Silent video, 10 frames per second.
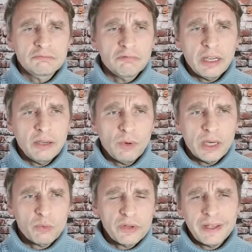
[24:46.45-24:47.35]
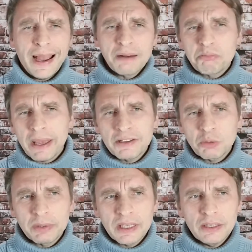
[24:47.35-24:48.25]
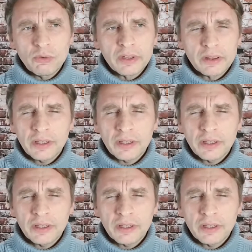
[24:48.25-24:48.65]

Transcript: Why were they unbanned to begin with?